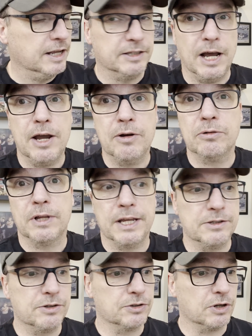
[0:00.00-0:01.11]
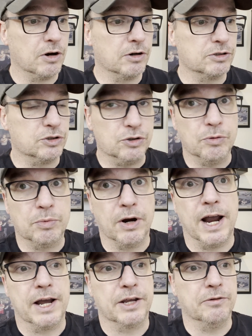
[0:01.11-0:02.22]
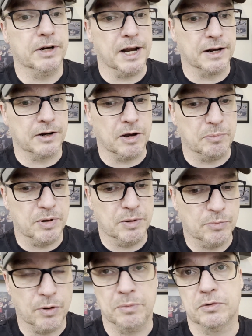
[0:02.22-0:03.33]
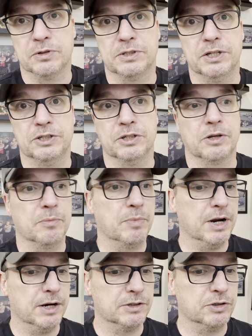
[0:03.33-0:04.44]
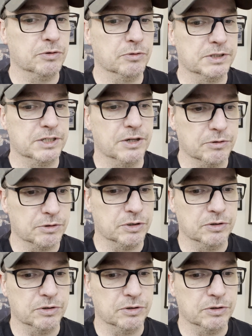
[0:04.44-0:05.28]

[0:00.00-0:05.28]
Diode lasers are super accurate and got pinpoint precision compared to a CO2